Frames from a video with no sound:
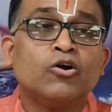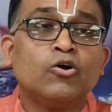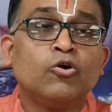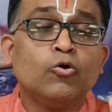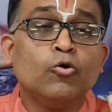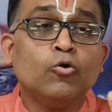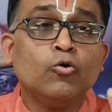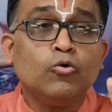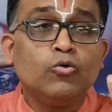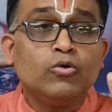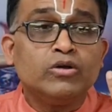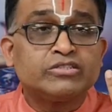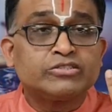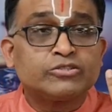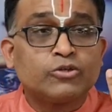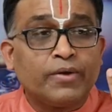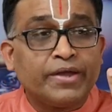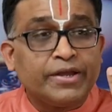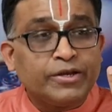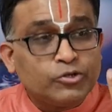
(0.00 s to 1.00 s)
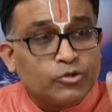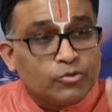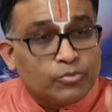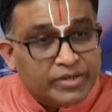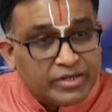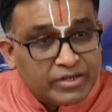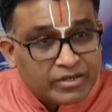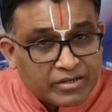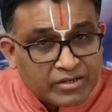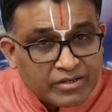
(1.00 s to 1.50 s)
who is going to
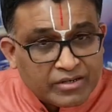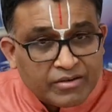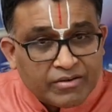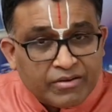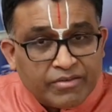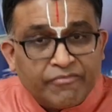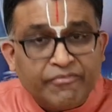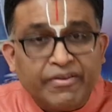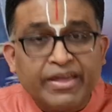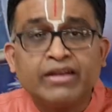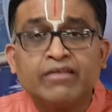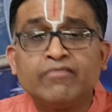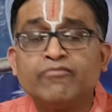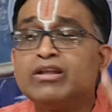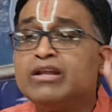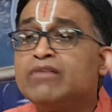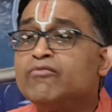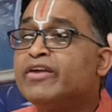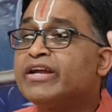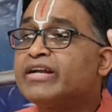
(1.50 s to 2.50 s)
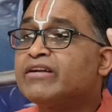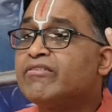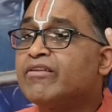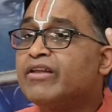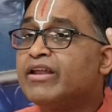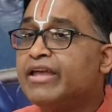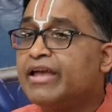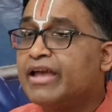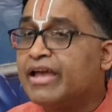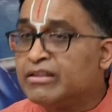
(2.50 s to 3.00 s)
win? When will
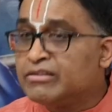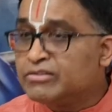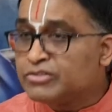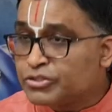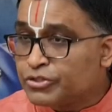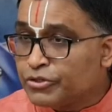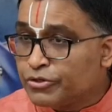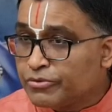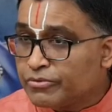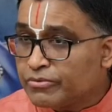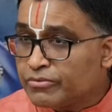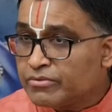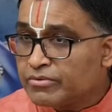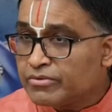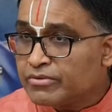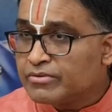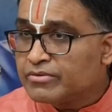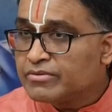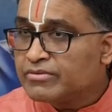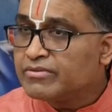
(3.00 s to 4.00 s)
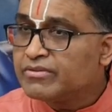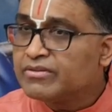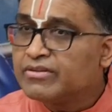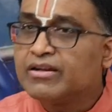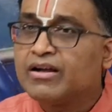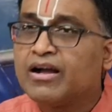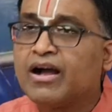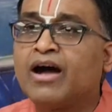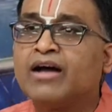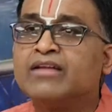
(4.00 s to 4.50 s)
victory ensue?
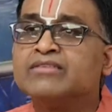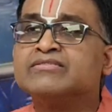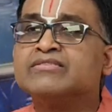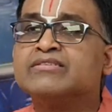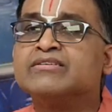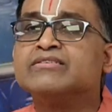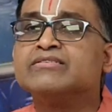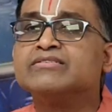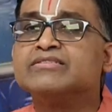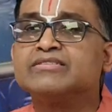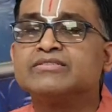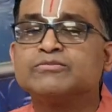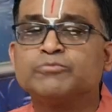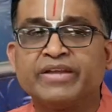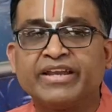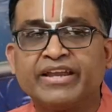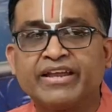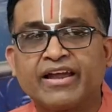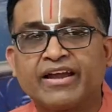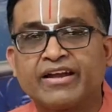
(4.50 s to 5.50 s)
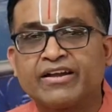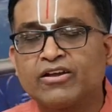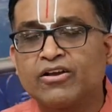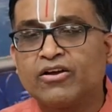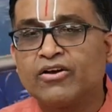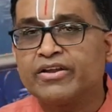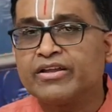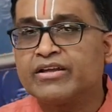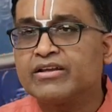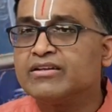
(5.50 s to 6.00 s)
Answer is very
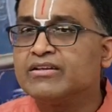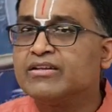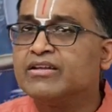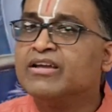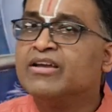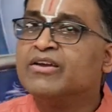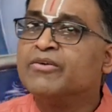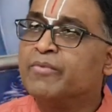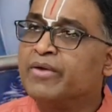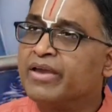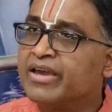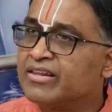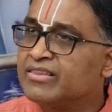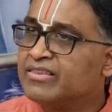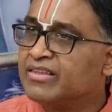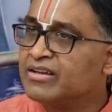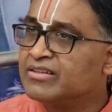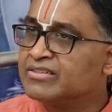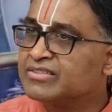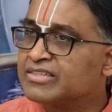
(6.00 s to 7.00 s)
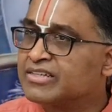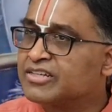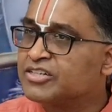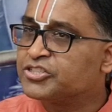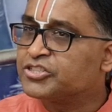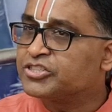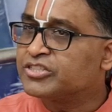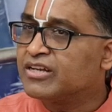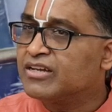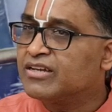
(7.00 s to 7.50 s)
categorical. Where there is
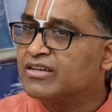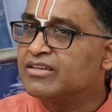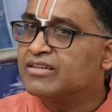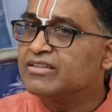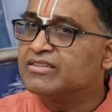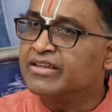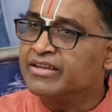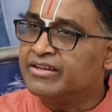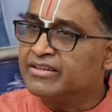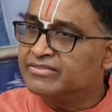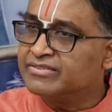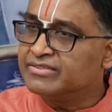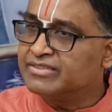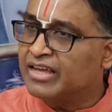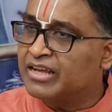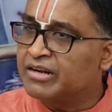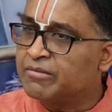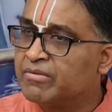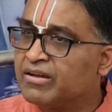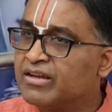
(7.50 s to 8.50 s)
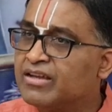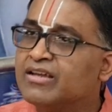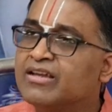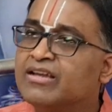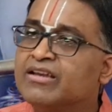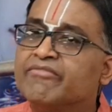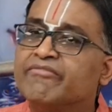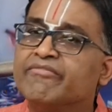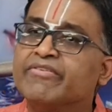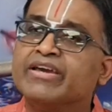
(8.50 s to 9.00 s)
Krishna, there is Dharma.
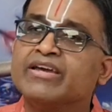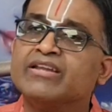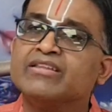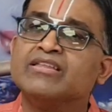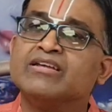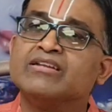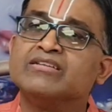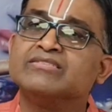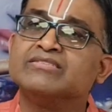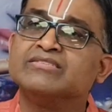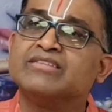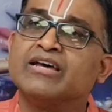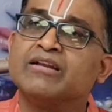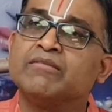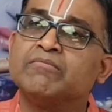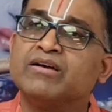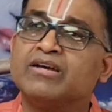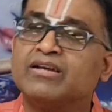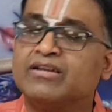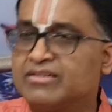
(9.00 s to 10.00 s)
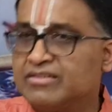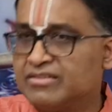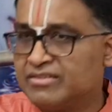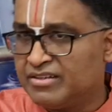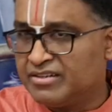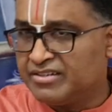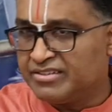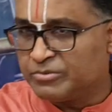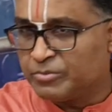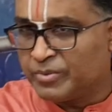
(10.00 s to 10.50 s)
Where there is Dharma,
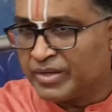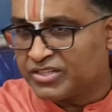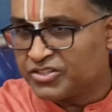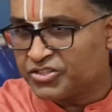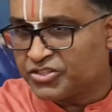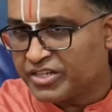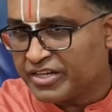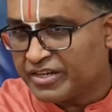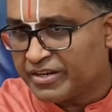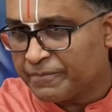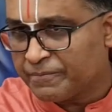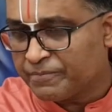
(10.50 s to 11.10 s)
there is victory.